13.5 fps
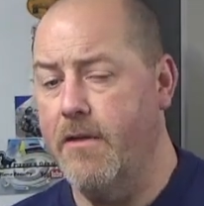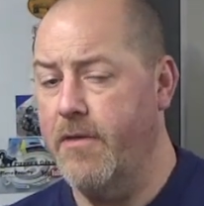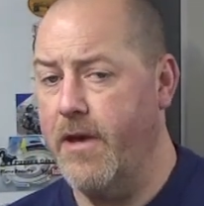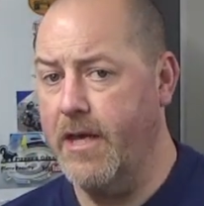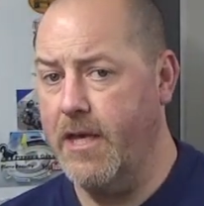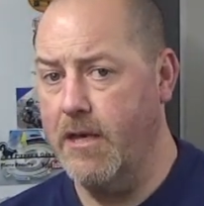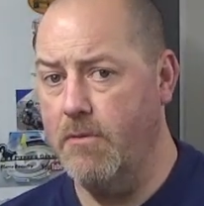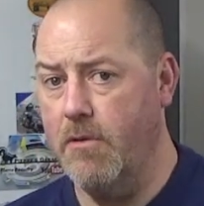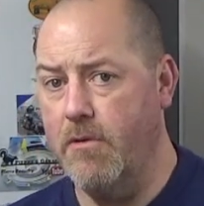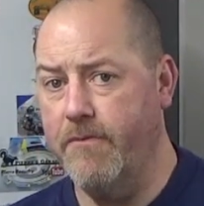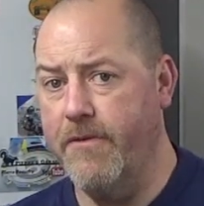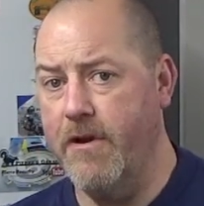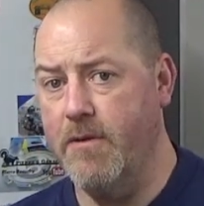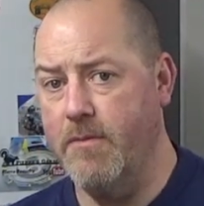Thank you
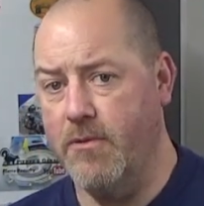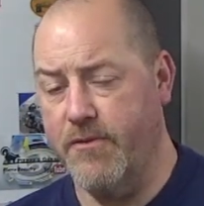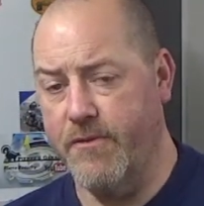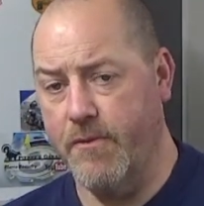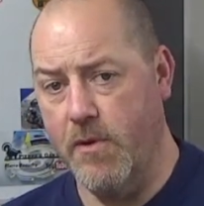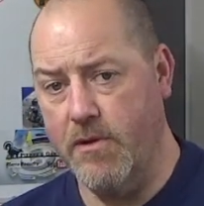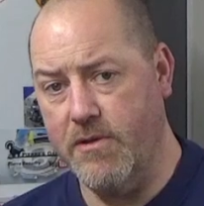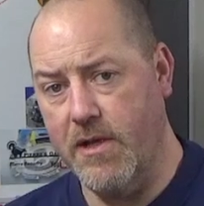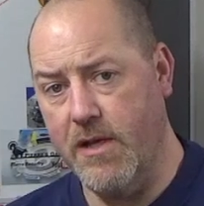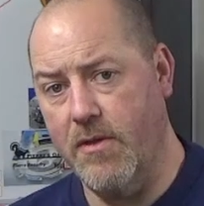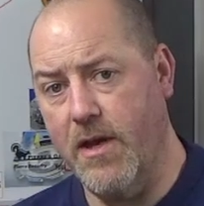all very much for watching.